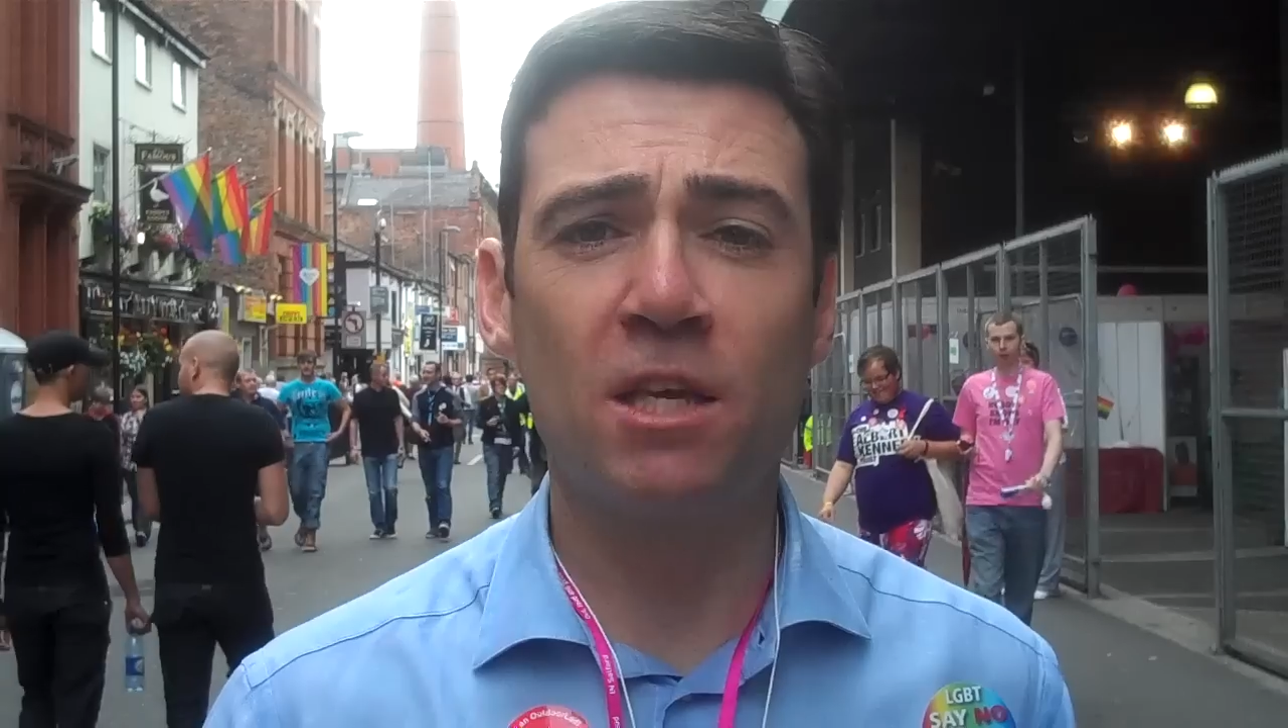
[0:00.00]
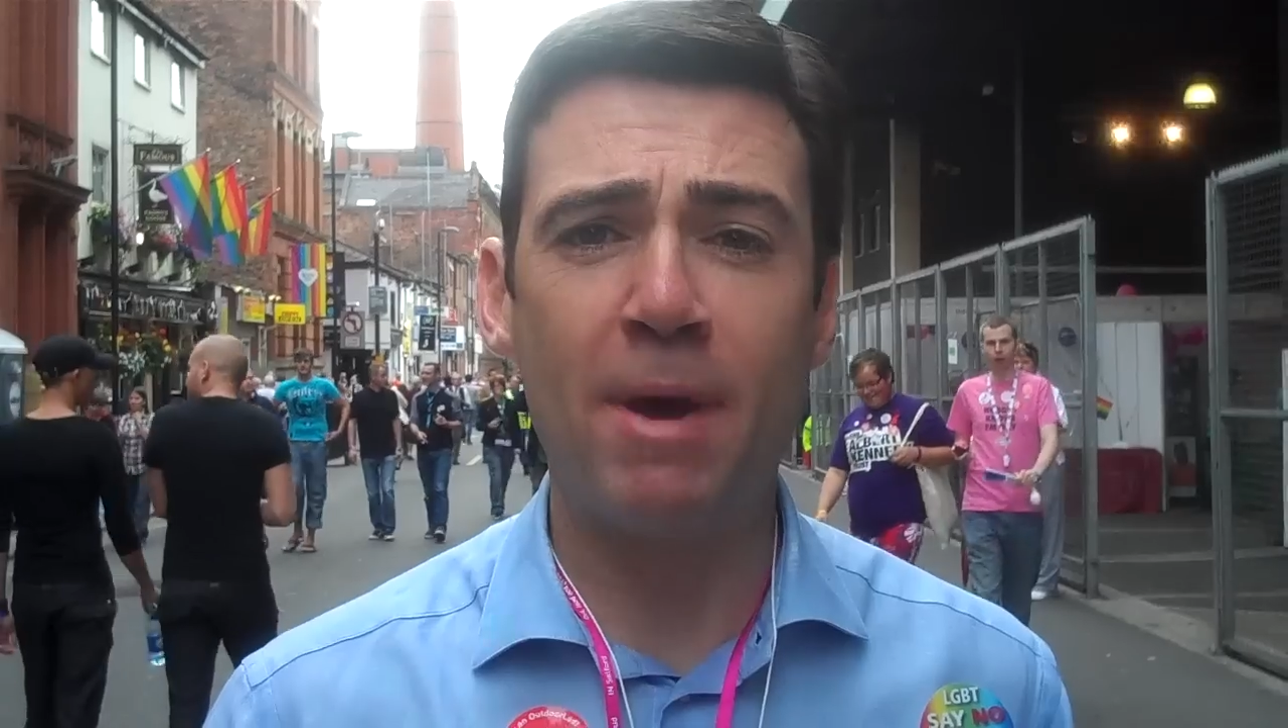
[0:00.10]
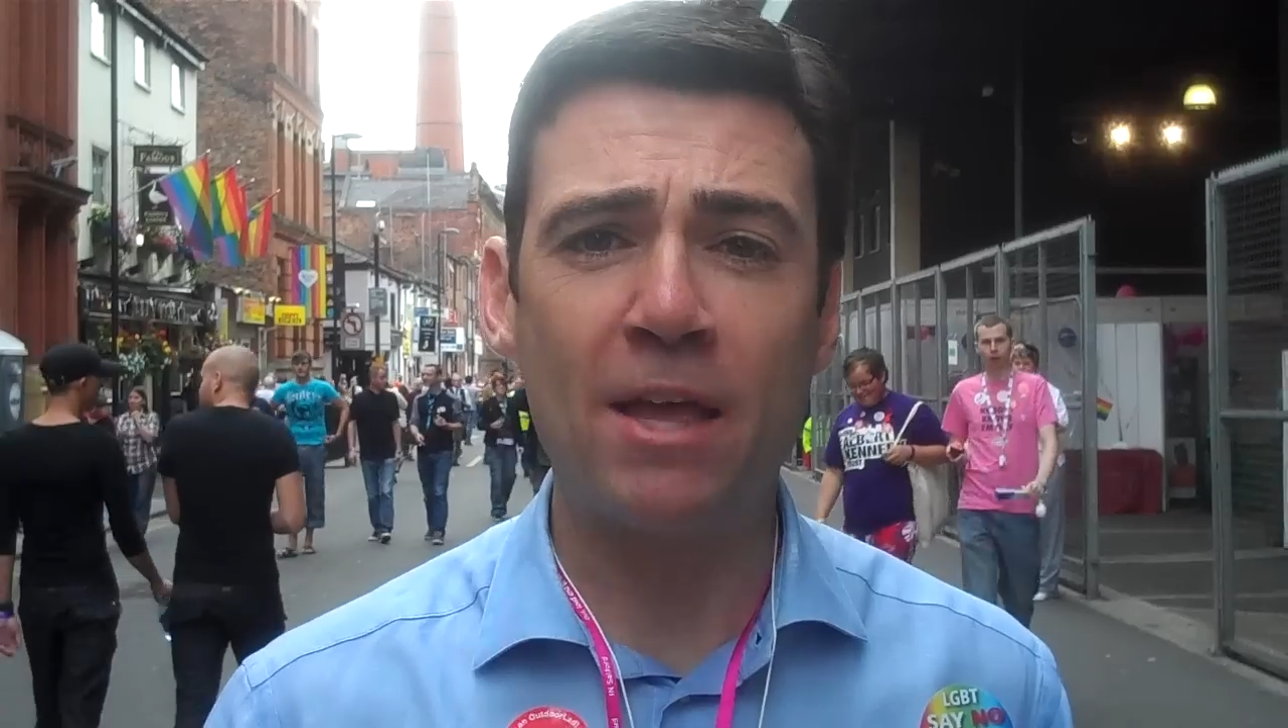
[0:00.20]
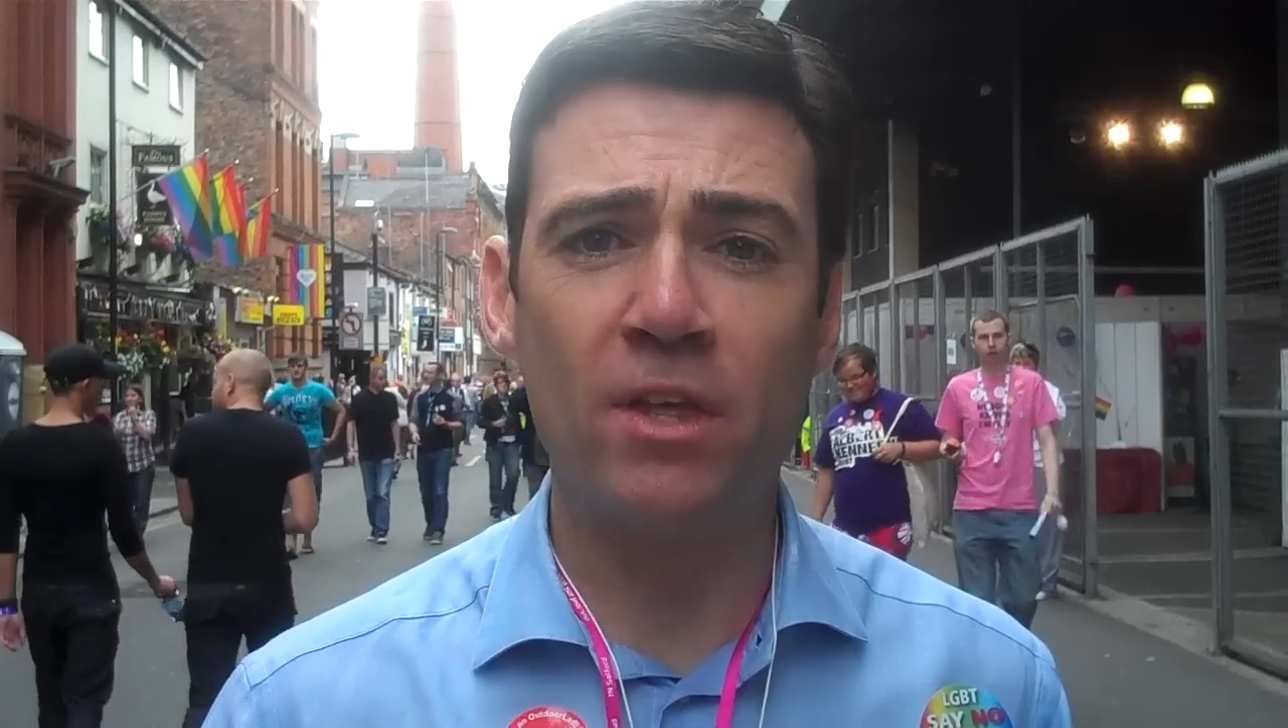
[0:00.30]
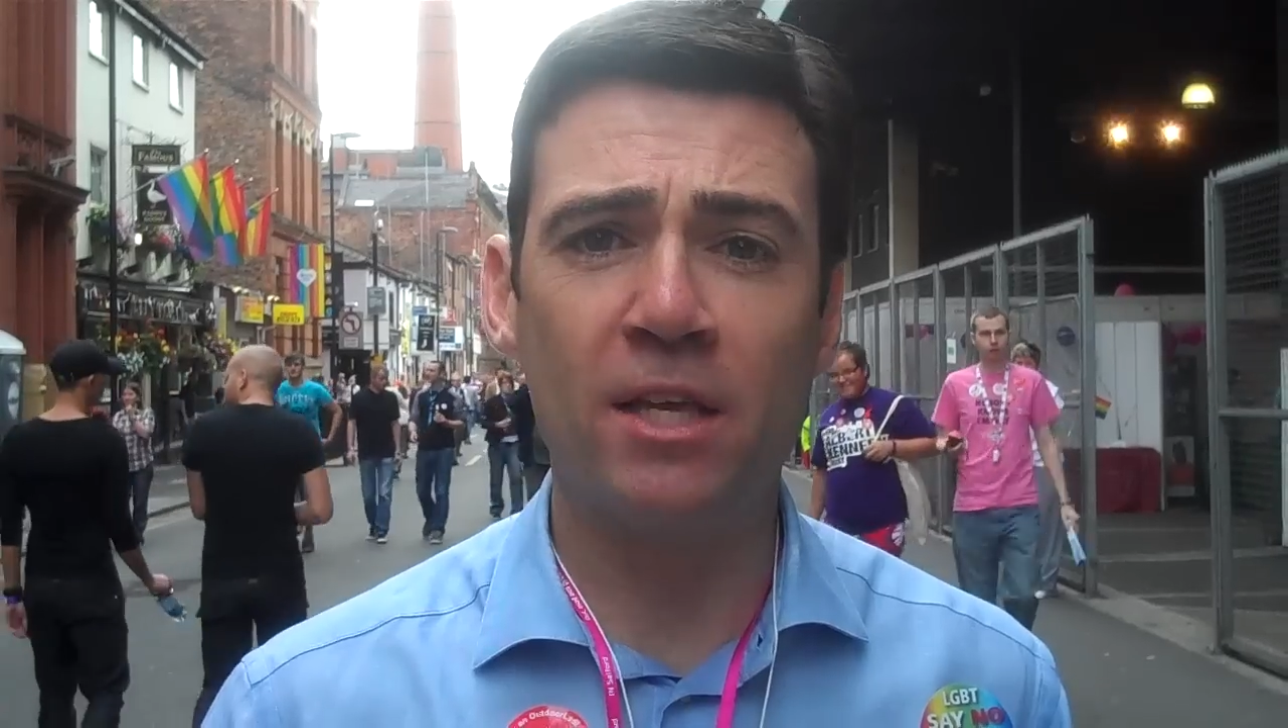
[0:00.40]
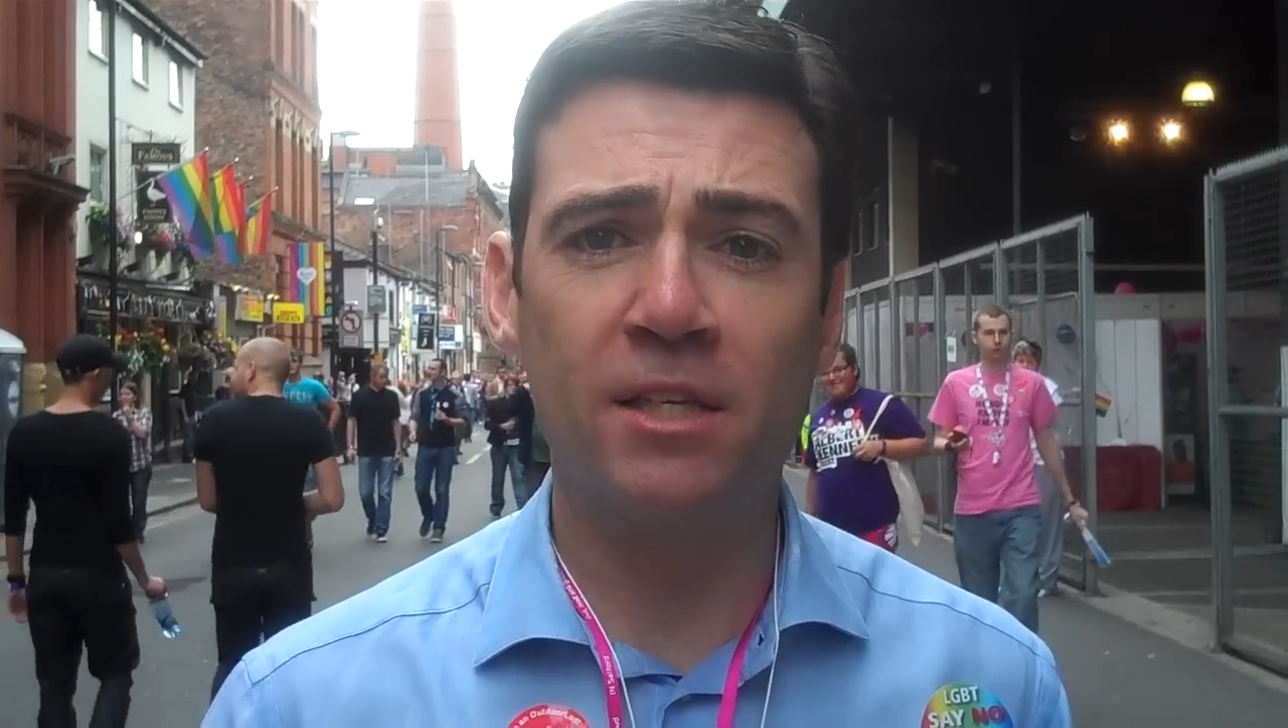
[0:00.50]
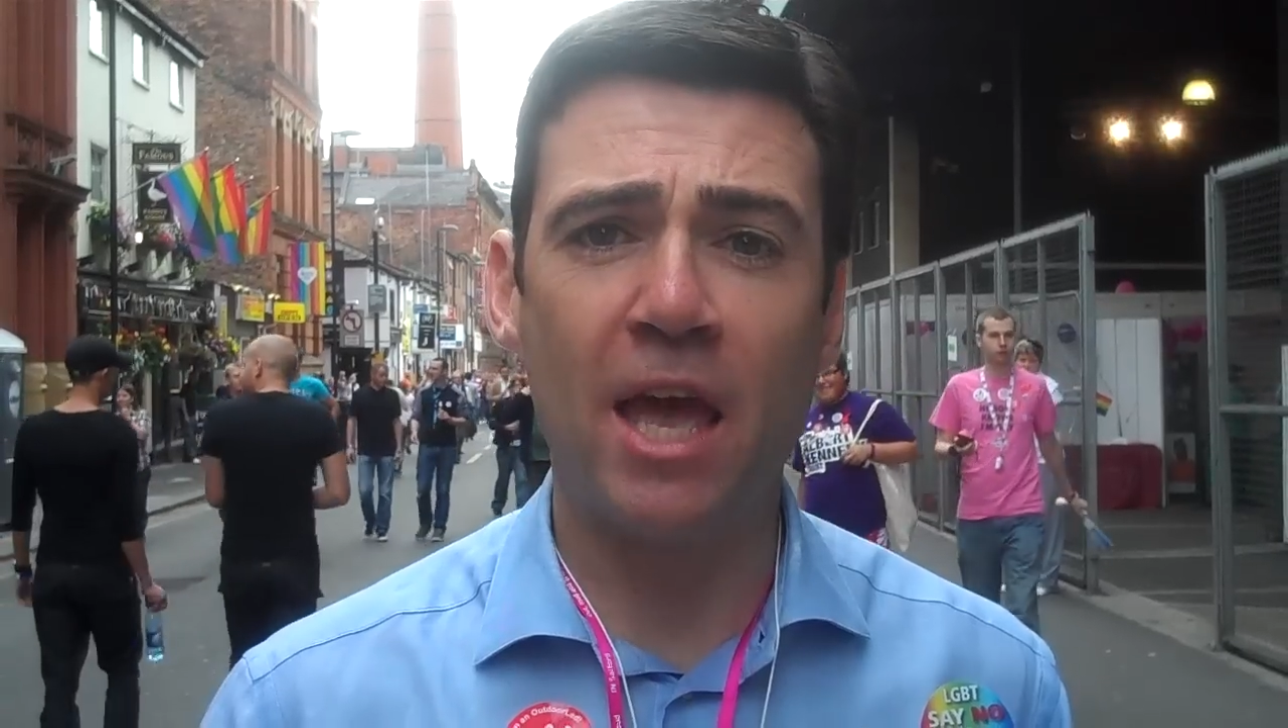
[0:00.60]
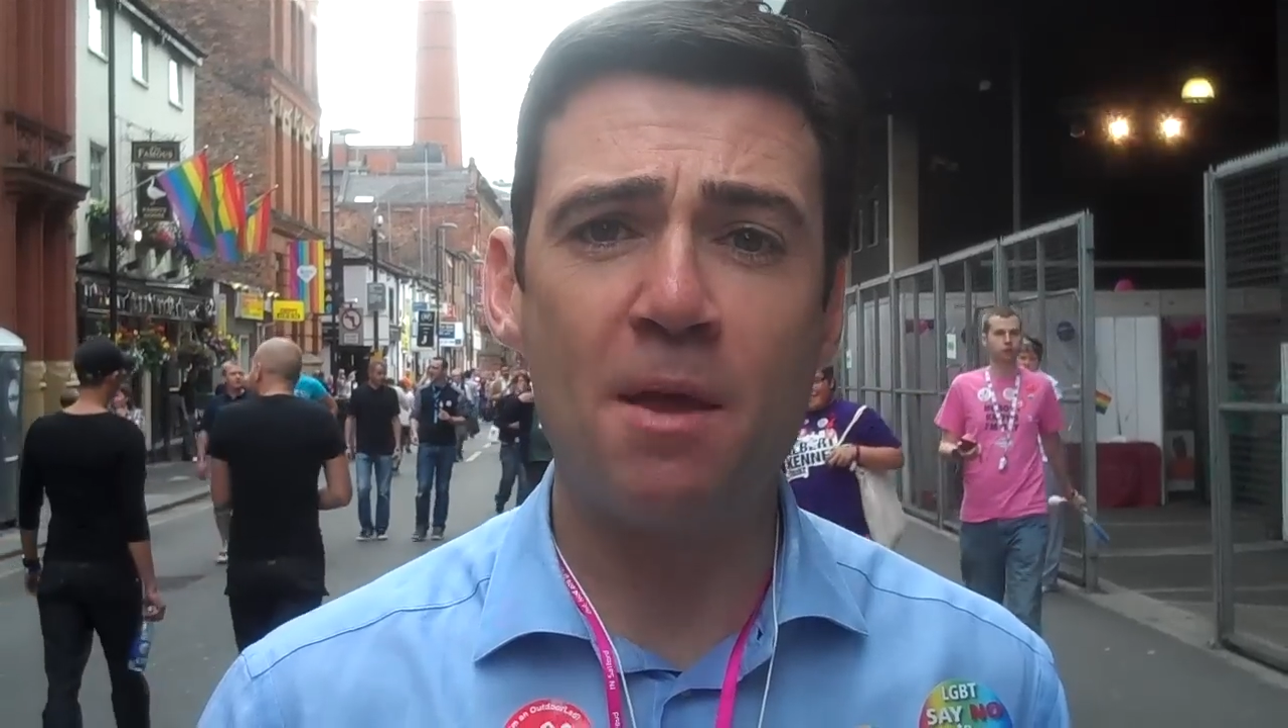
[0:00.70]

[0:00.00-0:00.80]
to make this